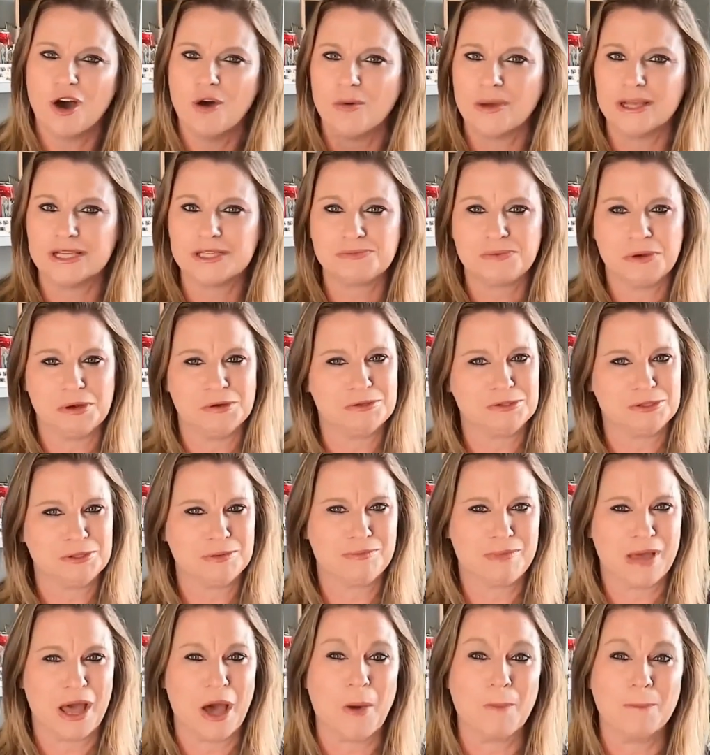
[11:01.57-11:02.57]
always post
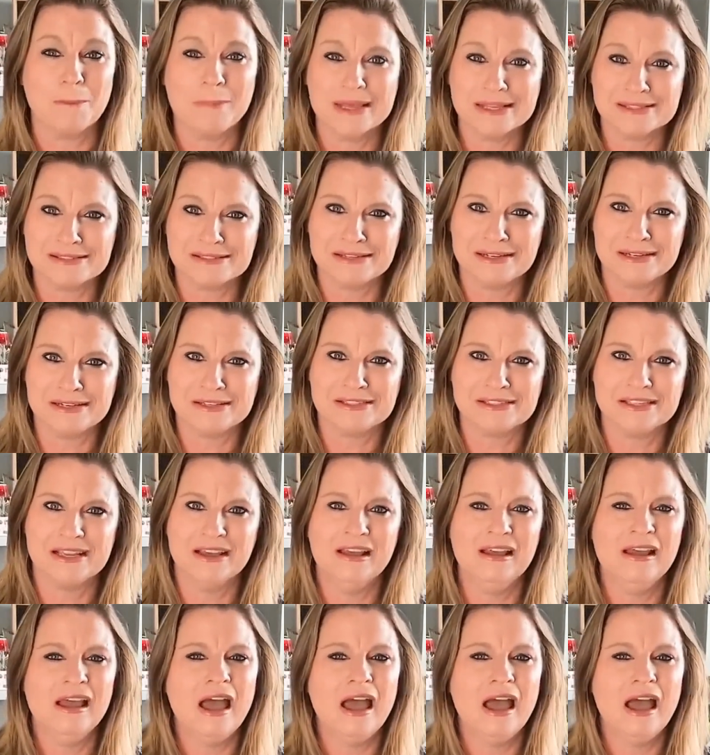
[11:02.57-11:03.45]
about business.